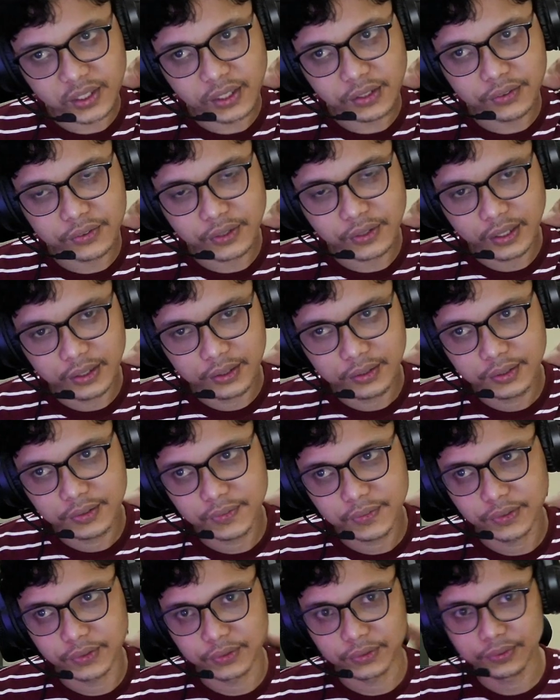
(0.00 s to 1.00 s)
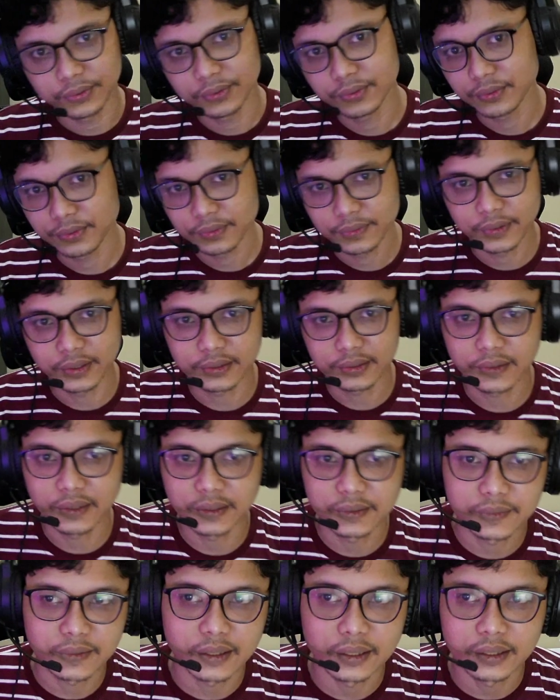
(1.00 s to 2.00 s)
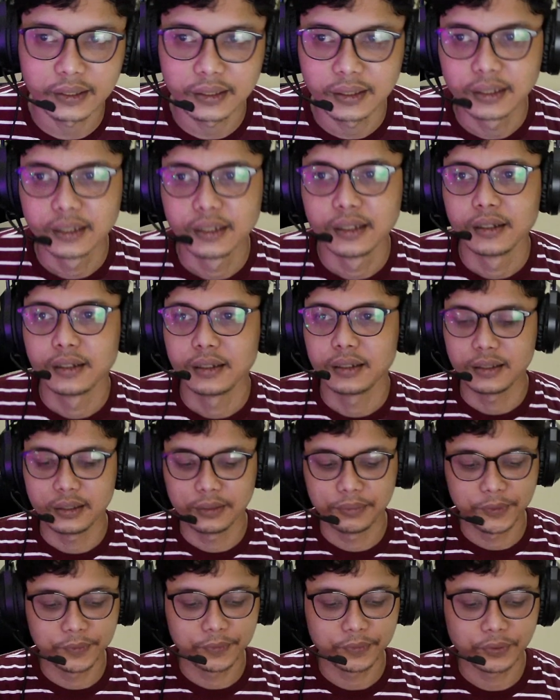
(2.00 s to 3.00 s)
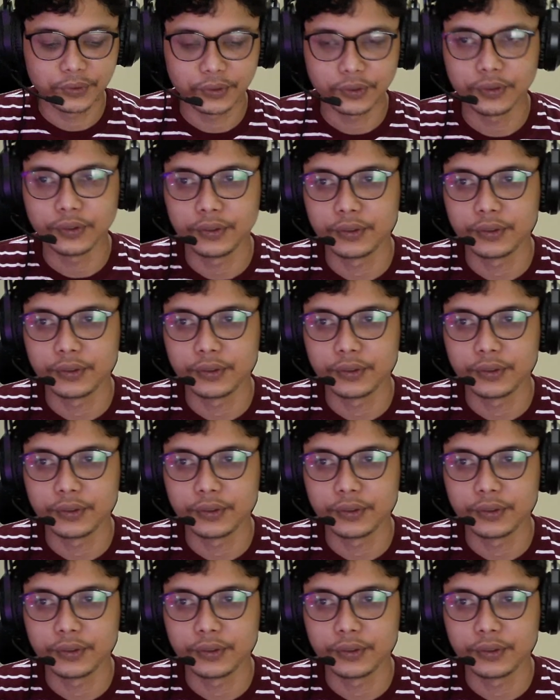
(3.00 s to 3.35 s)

today. So let's get started. Before